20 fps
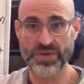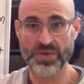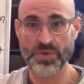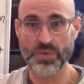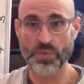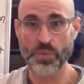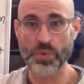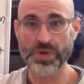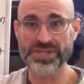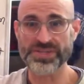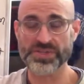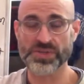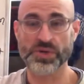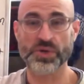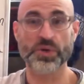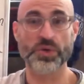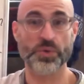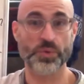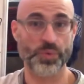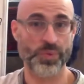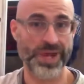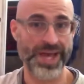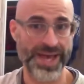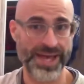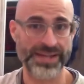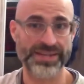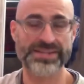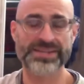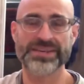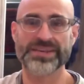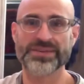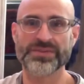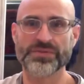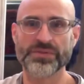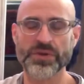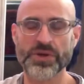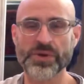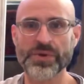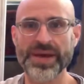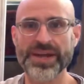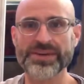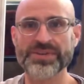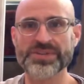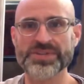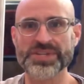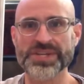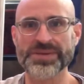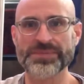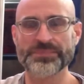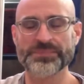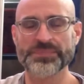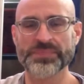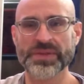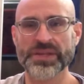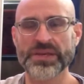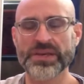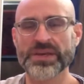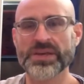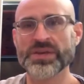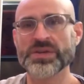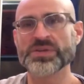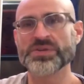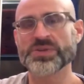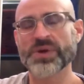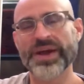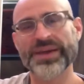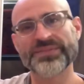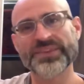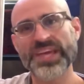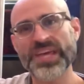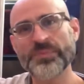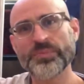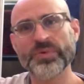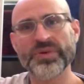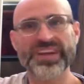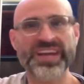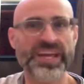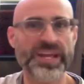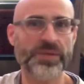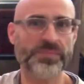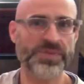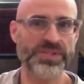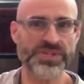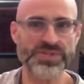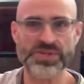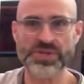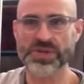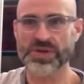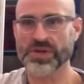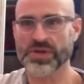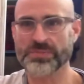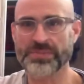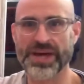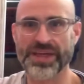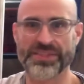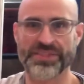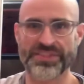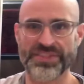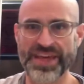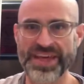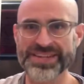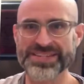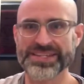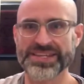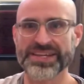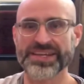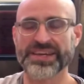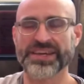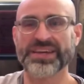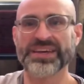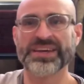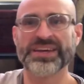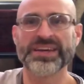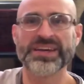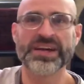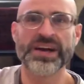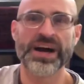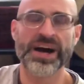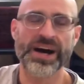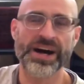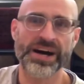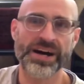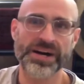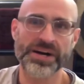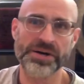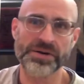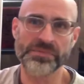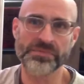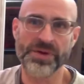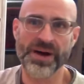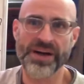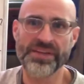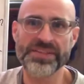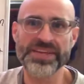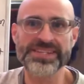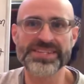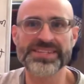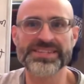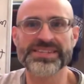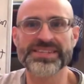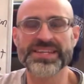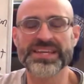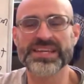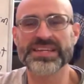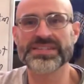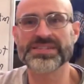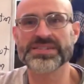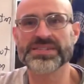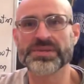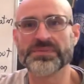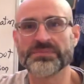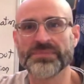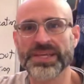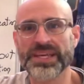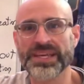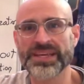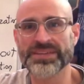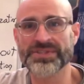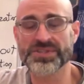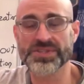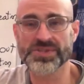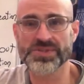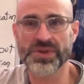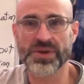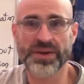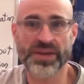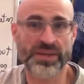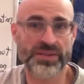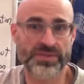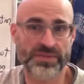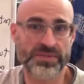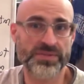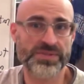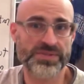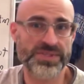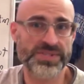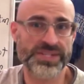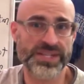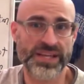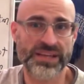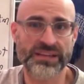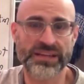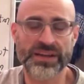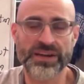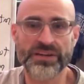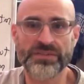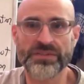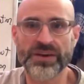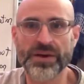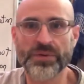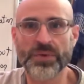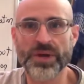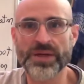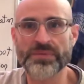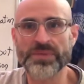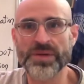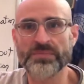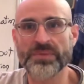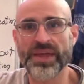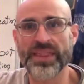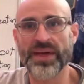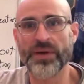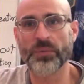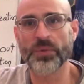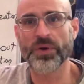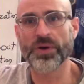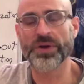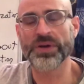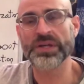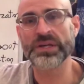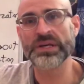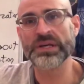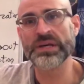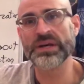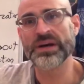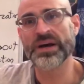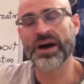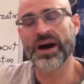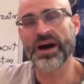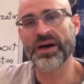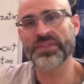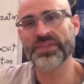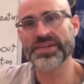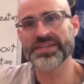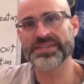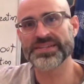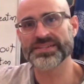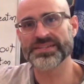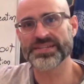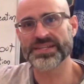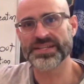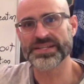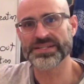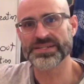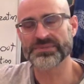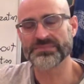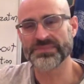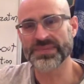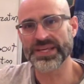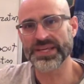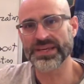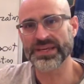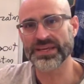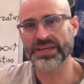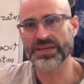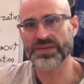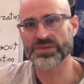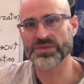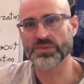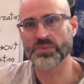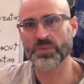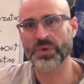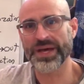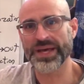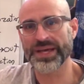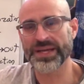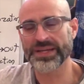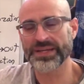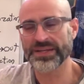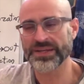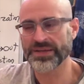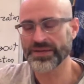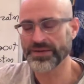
what is correct for your energy. So I keep bringing up this term authentic. Um, authenticity to me, just uh, just to clarify what I mean by that word, authenticity to me is when